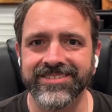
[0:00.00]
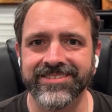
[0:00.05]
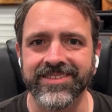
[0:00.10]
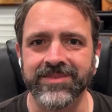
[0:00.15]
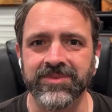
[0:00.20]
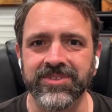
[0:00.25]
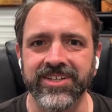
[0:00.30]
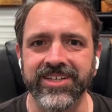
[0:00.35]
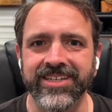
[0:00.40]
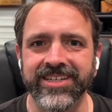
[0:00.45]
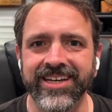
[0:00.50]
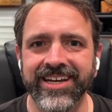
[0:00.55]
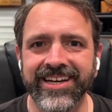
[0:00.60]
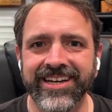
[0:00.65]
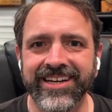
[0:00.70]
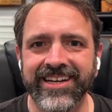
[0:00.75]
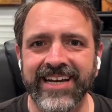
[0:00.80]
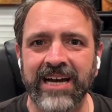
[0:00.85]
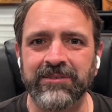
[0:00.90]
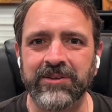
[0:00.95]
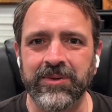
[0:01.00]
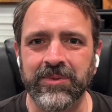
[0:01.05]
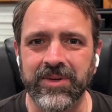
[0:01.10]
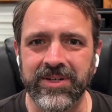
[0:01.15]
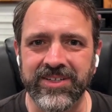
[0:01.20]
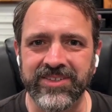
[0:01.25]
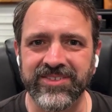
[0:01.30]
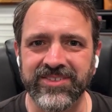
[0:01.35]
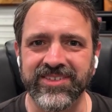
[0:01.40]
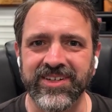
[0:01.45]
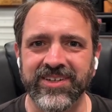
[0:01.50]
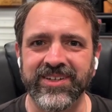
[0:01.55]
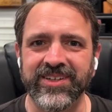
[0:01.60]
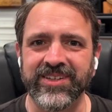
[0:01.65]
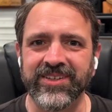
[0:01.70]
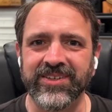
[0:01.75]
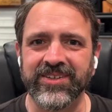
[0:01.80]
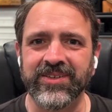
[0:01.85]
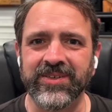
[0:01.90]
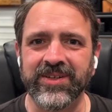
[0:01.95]
Seems like everyone is
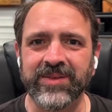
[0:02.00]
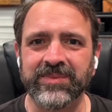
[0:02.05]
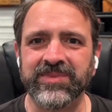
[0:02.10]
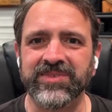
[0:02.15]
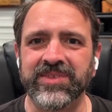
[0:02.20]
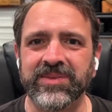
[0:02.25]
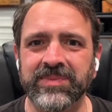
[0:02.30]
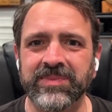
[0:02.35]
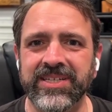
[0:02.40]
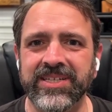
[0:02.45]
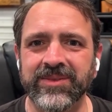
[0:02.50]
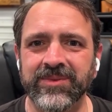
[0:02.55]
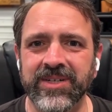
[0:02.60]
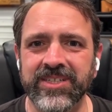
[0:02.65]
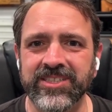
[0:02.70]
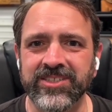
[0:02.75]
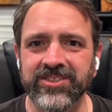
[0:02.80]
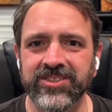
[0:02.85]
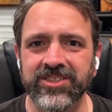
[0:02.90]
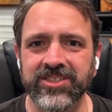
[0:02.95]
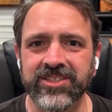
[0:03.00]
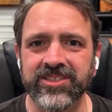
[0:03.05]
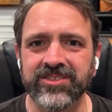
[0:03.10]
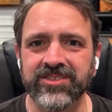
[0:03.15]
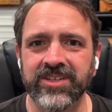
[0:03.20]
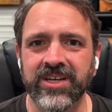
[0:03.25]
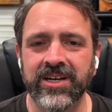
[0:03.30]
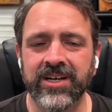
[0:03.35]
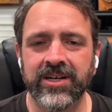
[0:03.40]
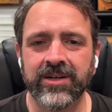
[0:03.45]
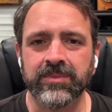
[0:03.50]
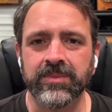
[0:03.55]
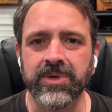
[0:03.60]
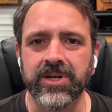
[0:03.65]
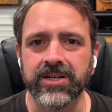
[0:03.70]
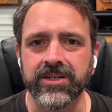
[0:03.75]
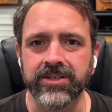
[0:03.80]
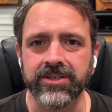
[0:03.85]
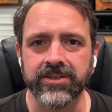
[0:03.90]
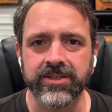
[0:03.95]
starting their own MCP registries,
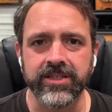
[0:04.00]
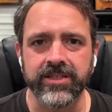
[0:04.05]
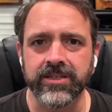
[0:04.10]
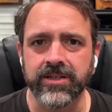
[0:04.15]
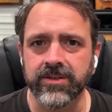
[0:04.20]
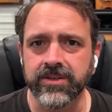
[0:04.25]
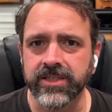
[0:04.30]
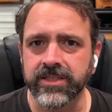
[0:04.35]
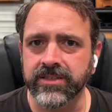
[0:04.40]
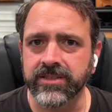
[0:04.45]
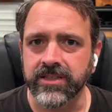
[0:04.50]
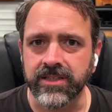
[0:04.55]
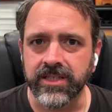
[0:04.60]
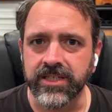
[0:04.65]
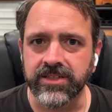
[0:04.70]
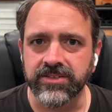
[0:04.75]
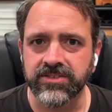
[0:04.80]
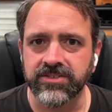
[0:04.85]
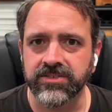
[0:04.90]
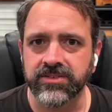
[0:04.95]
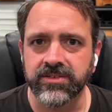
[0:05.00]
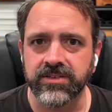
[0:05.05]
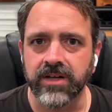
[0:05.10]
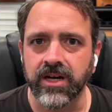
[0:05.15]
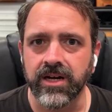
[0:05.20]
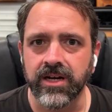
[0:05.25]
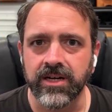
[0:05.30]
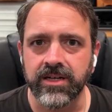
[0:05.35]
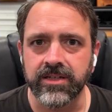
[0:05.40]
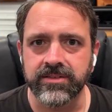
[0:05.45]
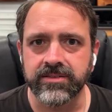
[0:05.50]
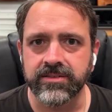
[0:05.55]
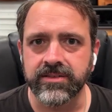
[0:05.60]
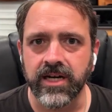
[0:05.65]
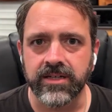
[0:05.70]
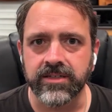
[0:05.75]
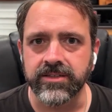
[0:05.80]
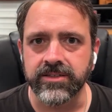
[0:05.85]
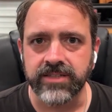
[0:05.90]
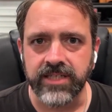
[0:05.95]
but you can go get the latest
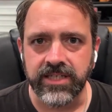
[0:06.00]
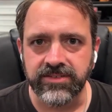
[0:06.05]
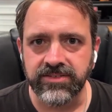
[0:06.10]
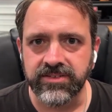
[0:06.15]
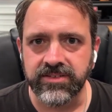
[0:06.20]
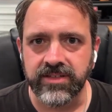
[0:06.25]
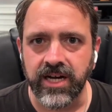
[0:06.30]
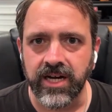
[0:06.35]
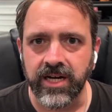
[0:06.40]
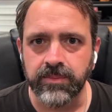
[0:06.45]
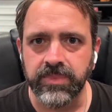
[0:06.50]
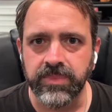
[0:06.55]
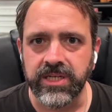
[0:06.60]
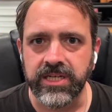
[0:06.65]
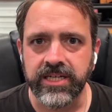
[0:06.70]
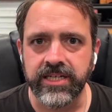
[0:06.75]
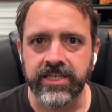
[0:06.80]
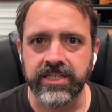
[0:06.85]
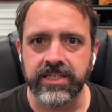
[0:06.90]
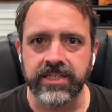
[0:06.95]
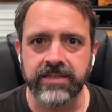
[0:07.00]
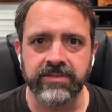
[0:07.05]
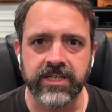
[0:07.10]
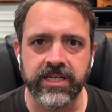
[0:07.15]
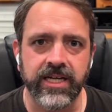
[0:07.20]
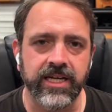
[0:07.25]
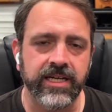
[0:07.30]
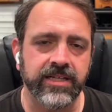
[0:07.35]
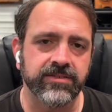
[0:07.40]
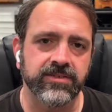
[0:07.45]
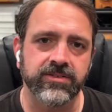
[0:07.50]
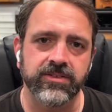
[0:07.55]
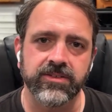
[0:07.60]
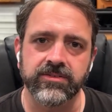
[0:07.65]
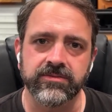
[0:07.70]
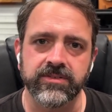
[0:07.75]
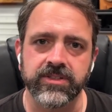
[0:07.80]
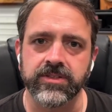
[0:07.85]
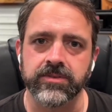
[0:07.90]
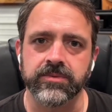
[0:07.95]
Docker desktop, and it even has its
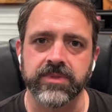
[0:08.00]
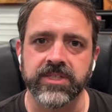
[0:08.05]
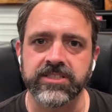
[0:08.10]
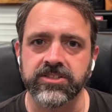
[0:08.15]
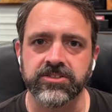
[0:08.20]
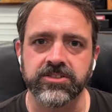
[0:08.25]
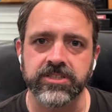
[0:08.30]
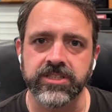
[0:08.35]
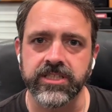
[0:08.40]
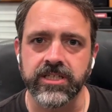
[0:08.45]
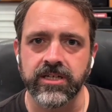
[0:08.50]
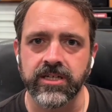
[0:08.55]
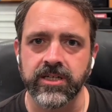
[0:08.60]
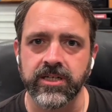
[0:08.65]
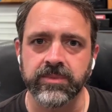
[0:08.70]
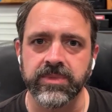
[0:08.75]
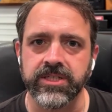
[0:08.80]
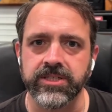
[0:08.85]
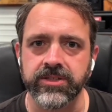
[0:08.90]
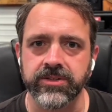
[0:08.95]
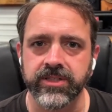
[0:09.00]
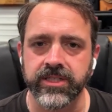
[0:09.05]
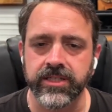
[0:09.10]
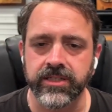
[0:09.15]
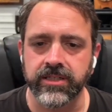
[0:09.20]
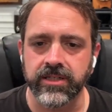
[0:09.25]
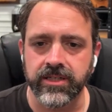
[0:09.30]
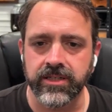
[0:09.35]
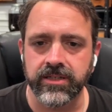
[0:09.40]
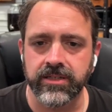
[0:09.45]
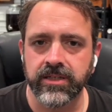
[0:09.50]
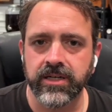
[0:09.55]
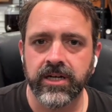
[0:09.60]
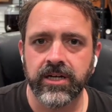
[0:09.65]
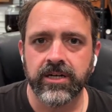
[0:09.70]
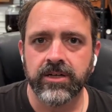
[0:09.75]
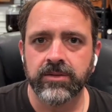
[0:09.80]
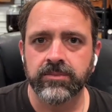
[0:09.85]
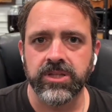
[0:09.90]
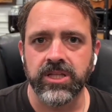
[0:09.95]
own little registry hub, and you can
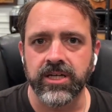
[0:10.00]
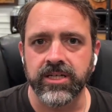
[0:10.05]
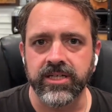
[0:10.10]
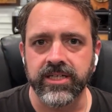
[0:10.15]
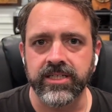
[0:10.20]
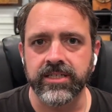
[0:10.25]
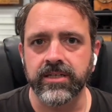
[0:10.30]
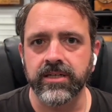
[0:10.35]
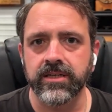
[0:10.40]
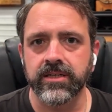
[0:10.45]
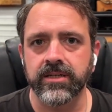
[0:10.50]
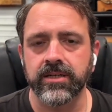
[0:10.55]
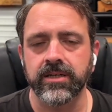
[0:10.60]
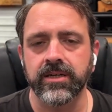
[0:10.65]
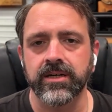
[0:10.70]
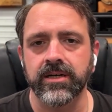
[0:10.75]
plug in